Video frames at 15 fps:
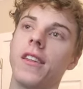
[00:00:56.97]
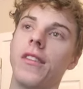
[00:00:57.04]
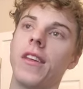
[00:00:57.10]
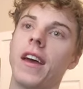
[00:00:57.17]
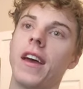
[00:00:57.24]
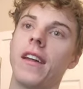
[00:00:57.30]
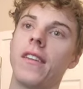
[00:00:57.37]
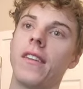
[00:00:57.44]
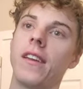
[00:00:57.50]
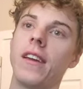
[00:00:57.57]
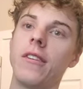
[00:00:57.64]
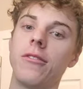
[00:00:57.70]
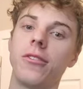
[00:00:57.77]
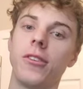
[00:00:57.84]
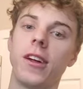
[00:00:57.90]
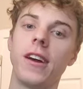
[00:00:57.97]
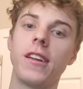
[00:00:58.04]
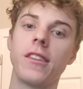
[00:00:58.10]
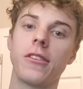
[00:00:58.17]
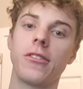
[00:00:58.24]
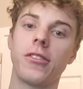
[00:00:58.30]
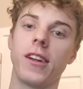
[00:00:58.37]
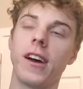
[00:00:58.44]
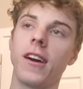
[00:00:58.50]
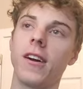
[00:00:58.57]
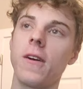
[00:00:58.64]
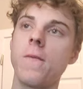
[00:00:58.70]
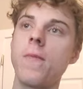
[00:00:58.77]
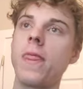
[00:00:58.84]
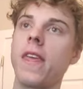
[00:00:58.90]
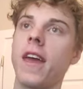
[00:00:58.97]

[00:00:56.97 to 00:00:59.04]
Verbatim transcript: that in flight the flyer